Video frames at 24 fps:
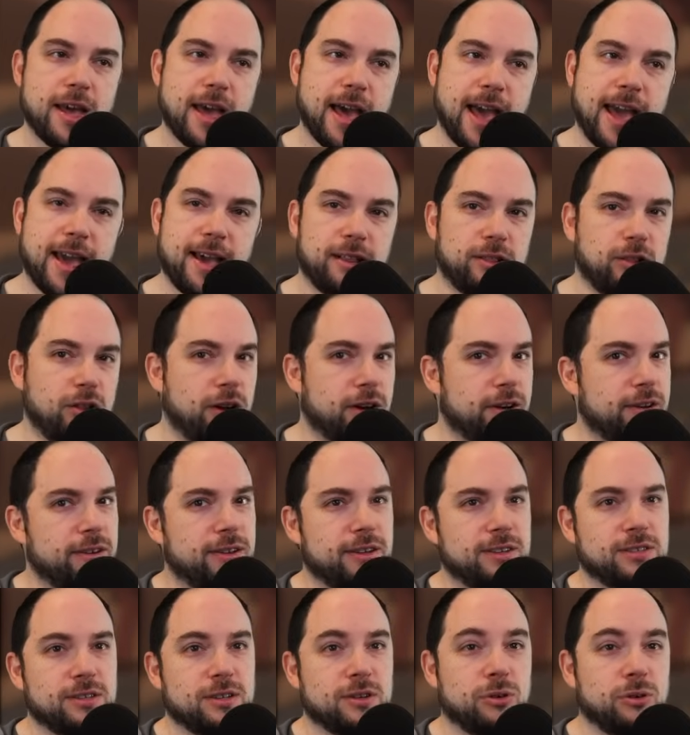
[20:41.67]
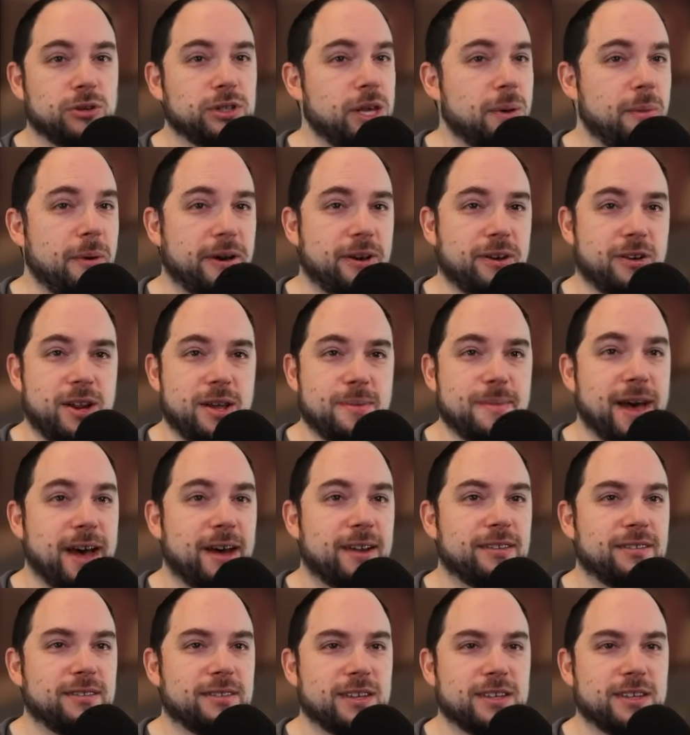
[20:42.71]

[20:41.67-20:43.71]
hey, look, it's an oldie but goodie, man.